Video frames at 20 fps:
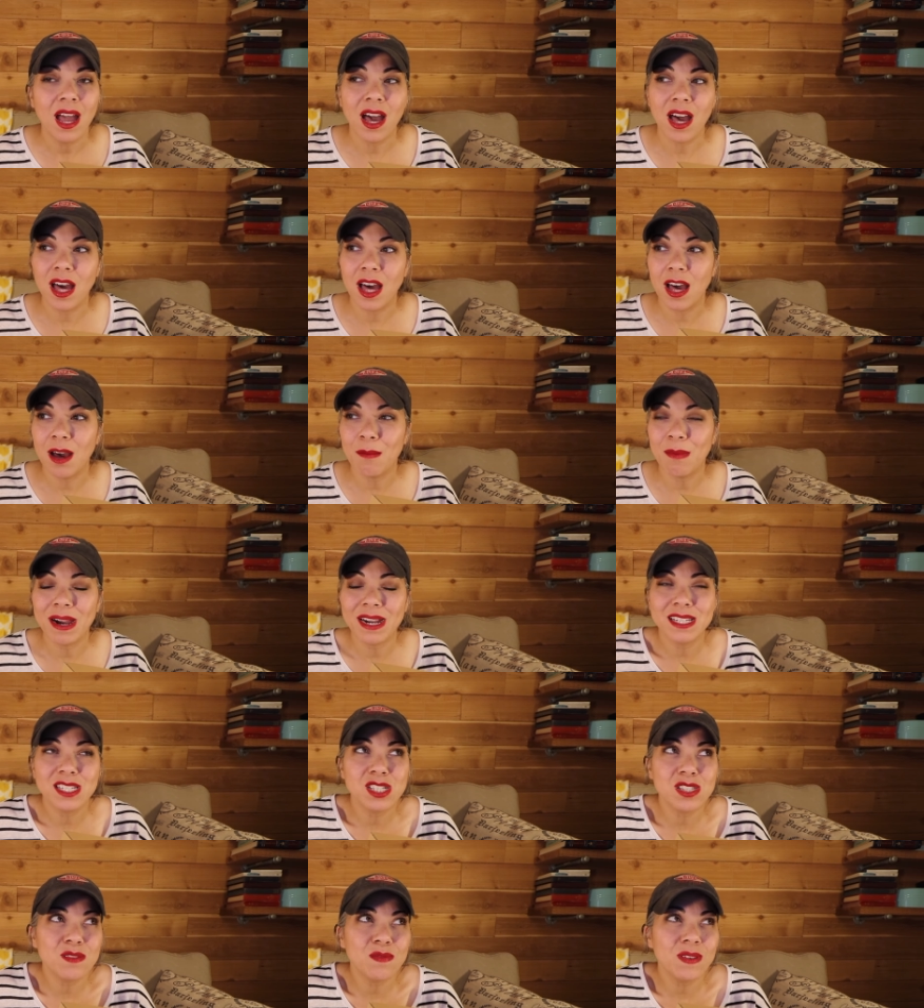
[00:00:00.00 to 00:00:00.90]
I
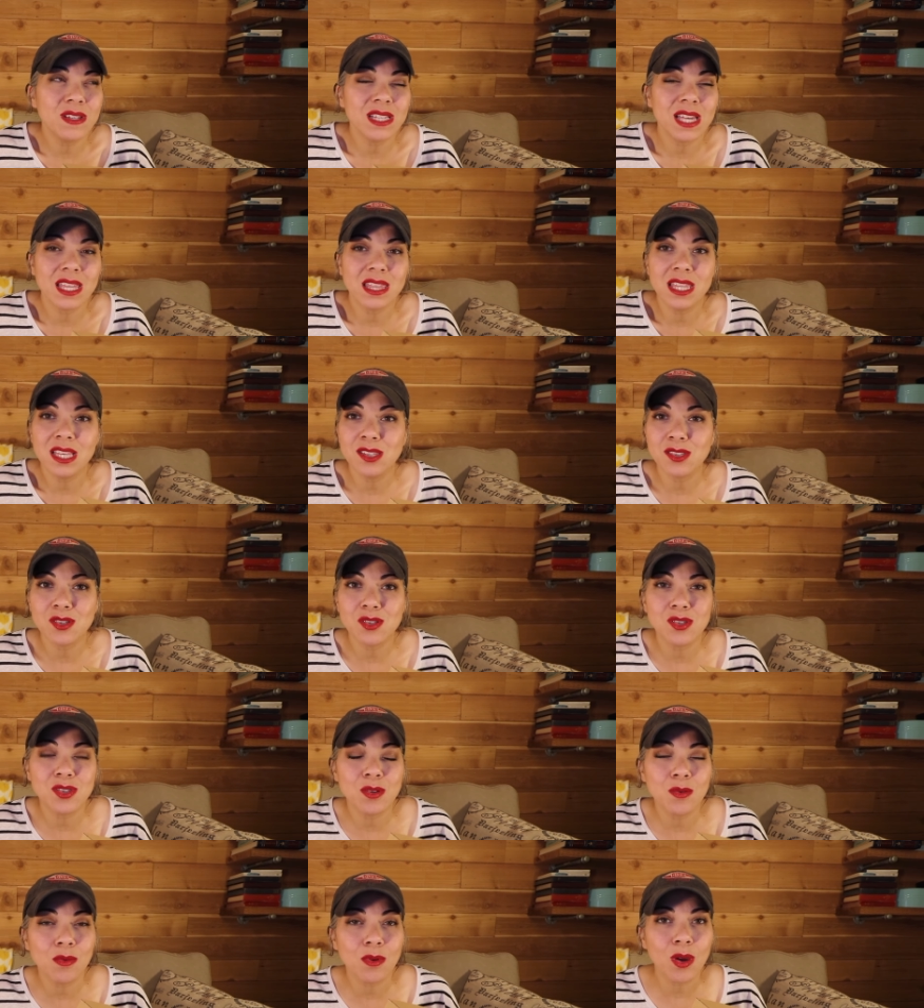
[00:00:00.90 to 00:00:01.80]
just feel like things are
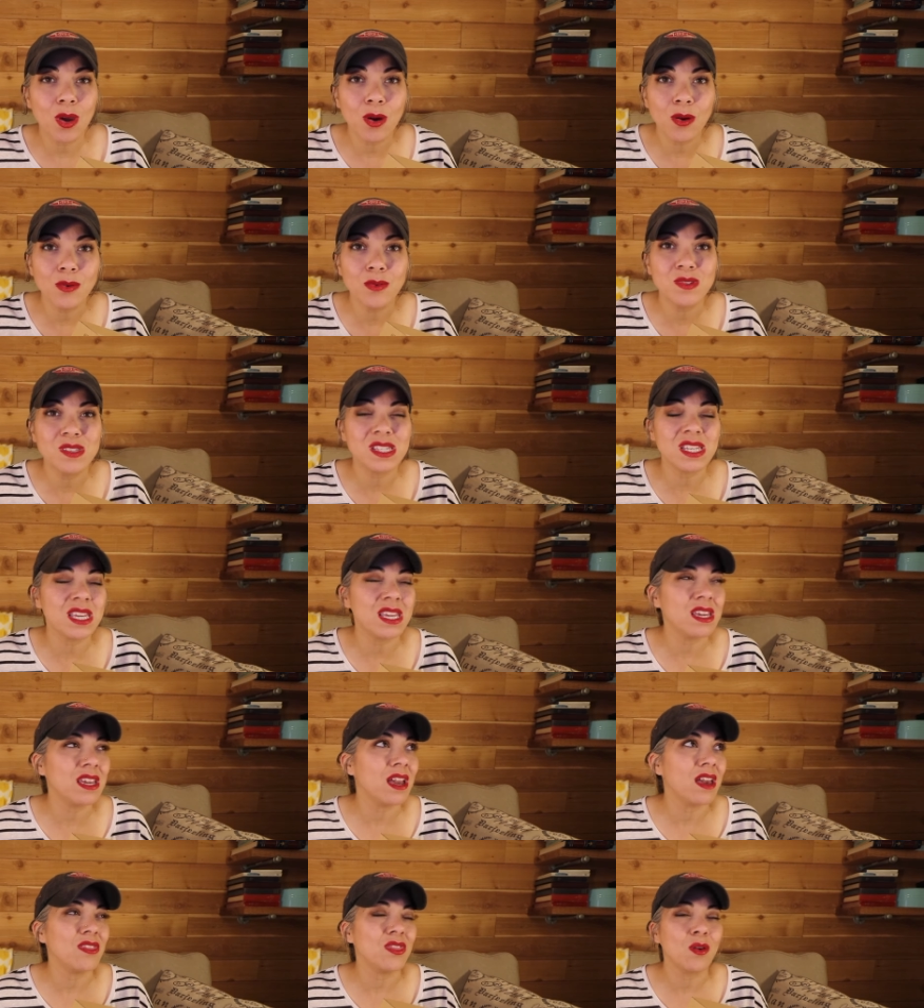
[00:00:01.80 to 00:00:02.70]
so
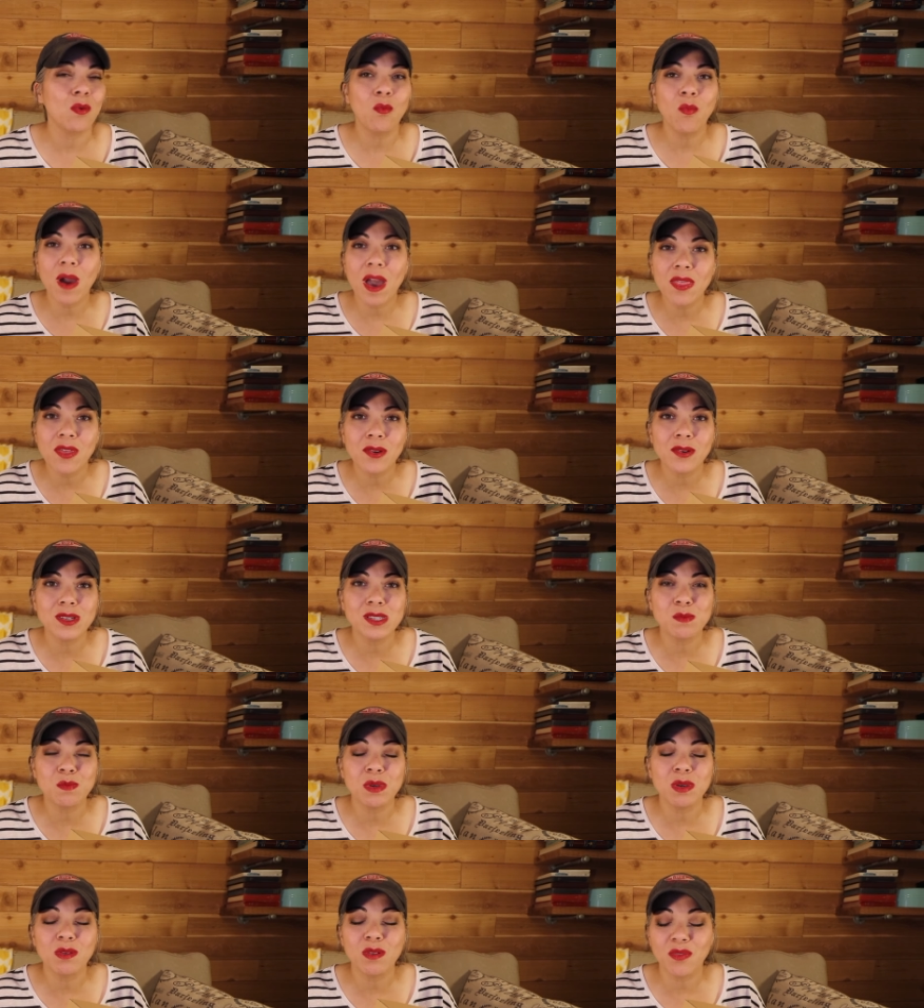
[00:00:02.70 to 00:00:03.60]
cozy and the weather
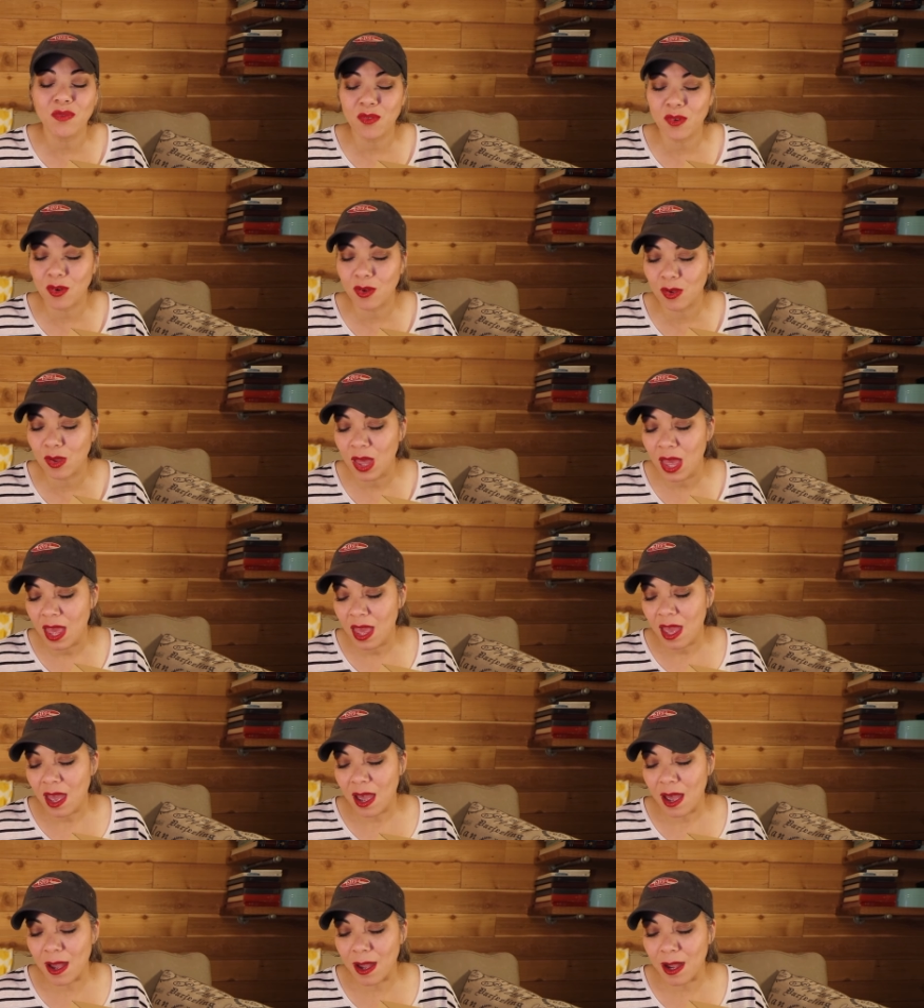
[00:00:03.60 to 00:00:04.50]
is beautiful.
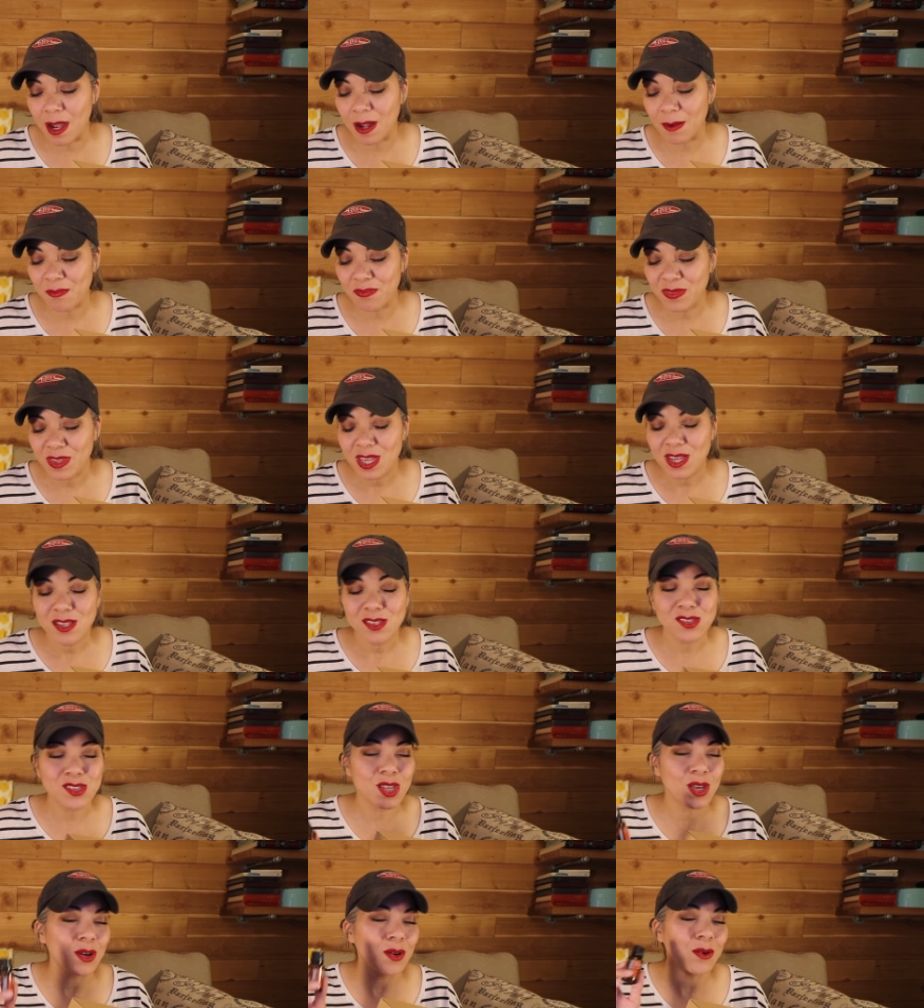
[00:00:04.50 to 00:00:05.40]

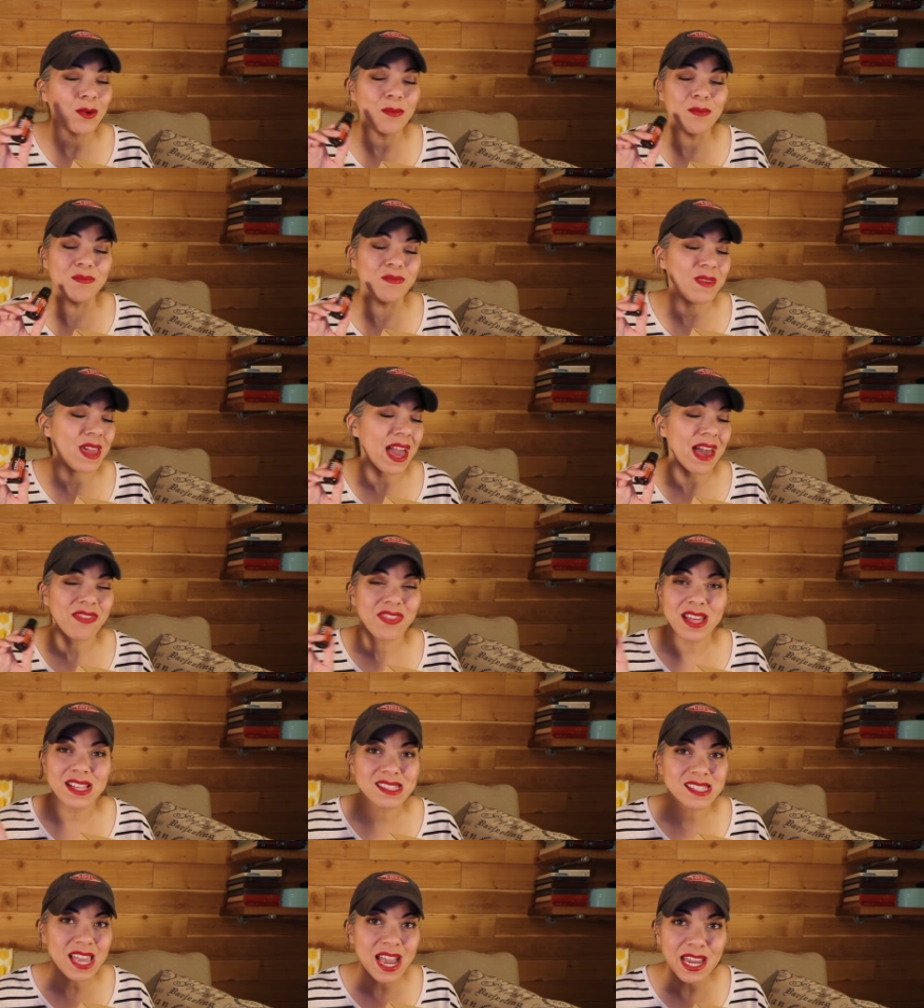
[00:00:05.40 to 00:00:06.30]
So yeah,
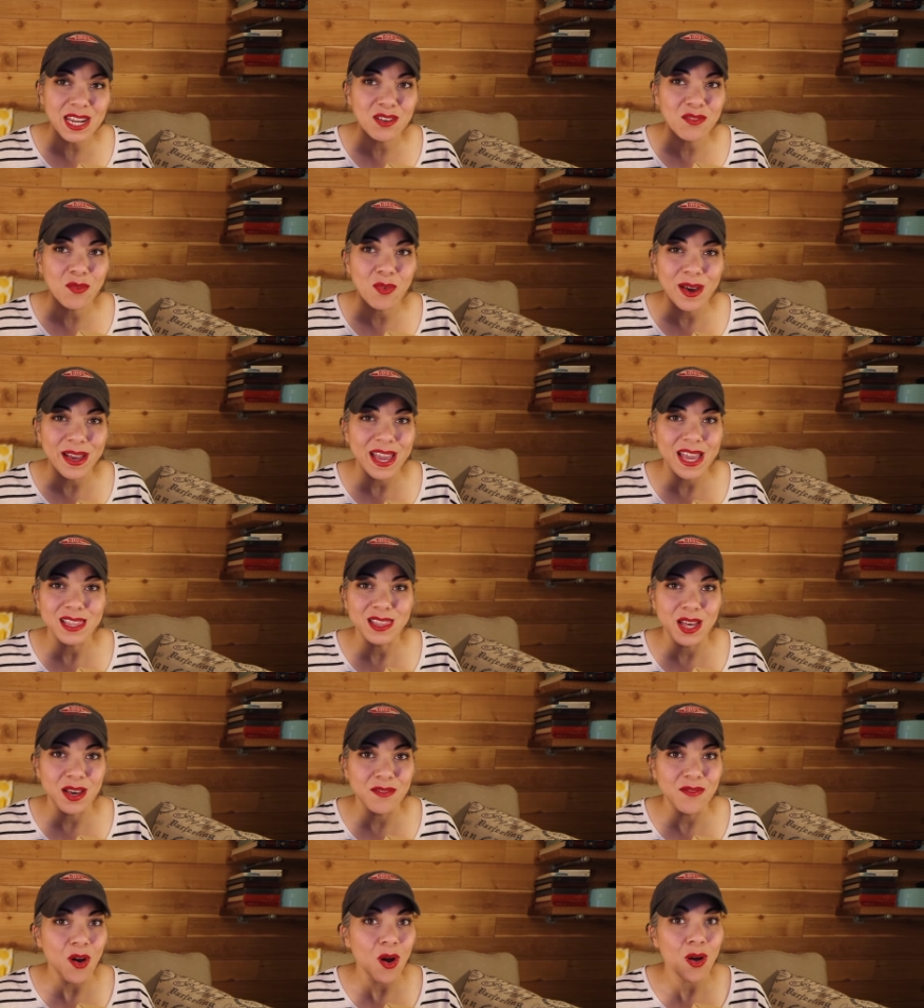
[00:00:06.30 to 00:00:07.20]
that's kind of why I
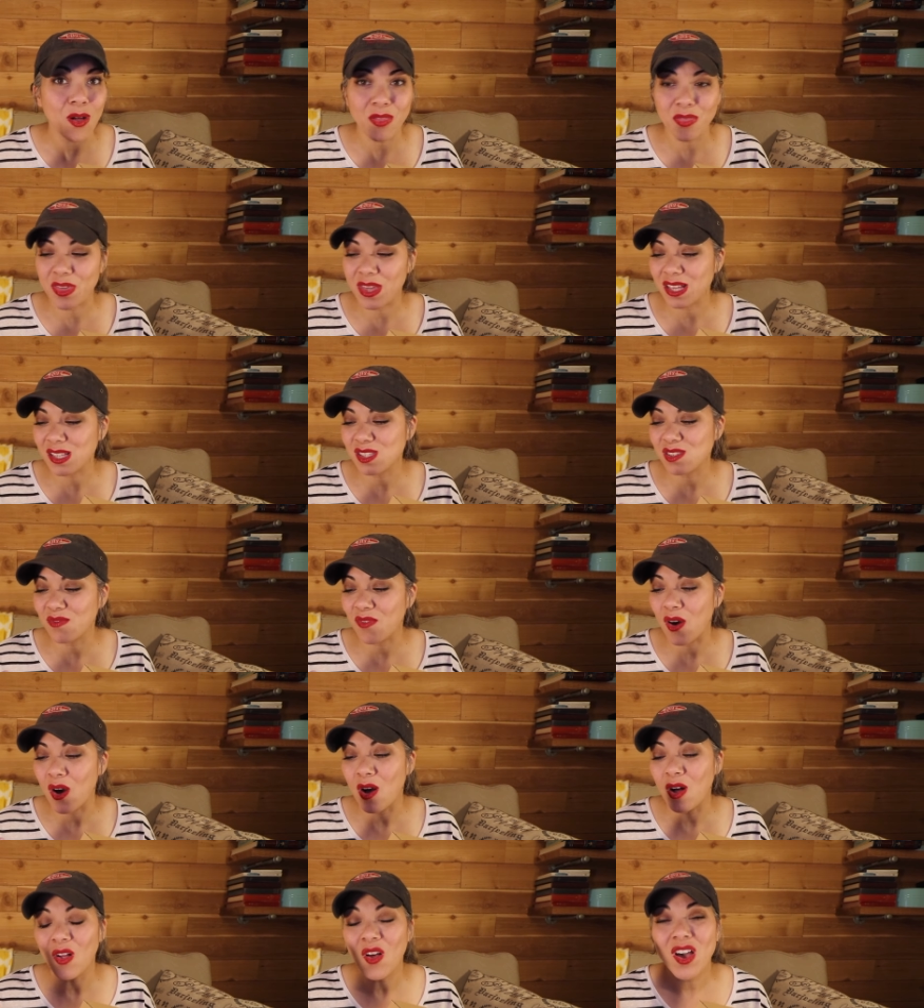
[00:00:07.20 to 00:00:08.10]
love all things
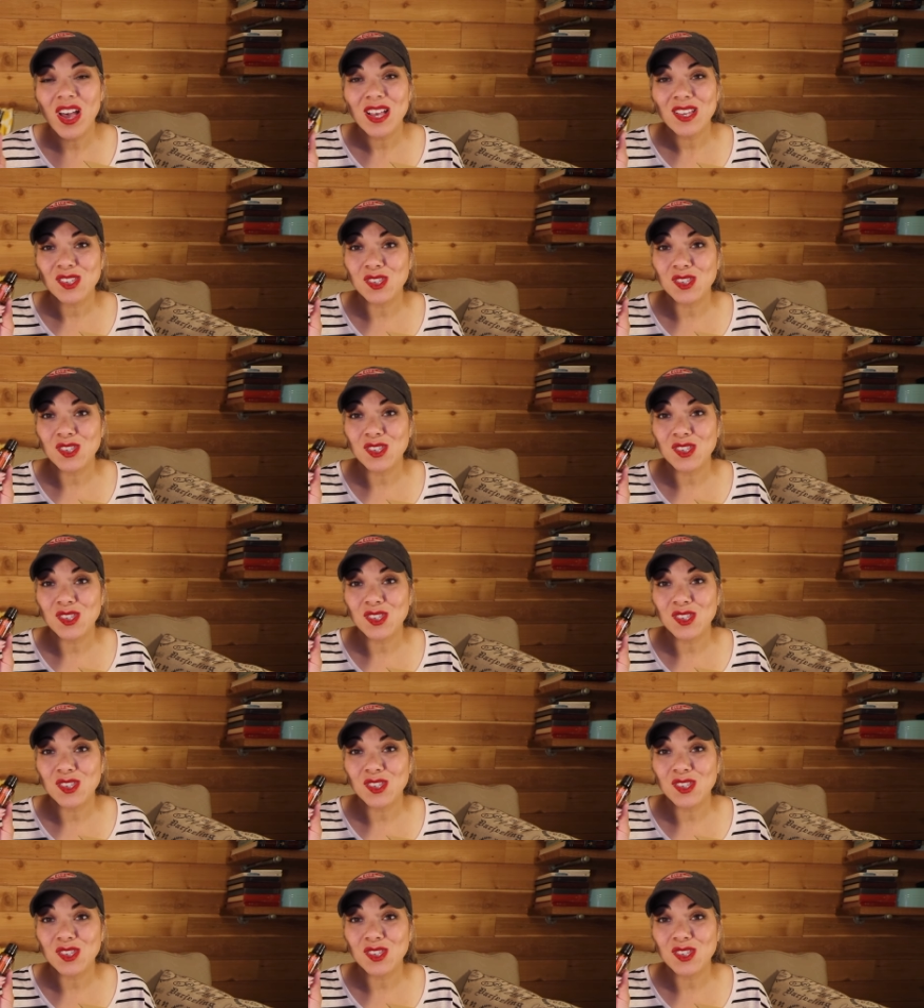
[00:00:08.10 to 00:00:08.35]
fall.